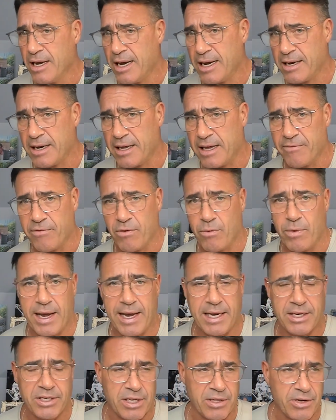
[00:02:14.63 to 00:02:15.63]
and
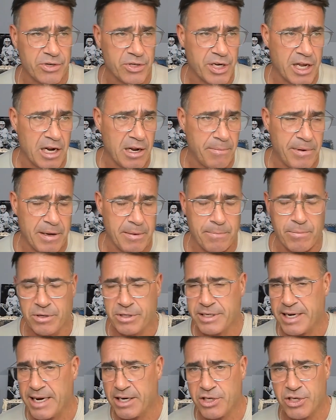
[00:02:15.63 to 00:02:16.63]
giveaways, and there's going to be
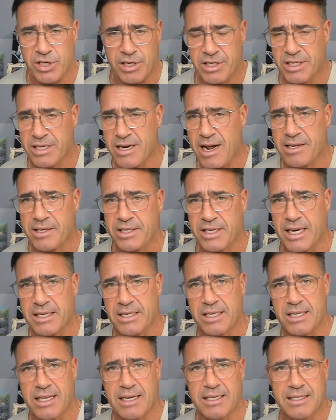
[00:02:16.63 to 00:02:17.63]
protectionist
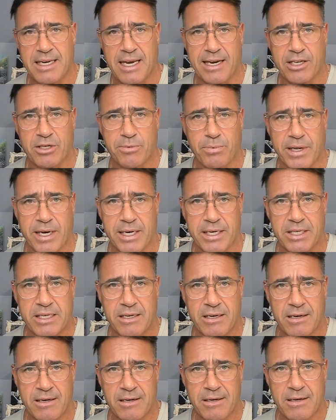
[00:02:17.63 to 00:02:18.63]
nonsense that takes place.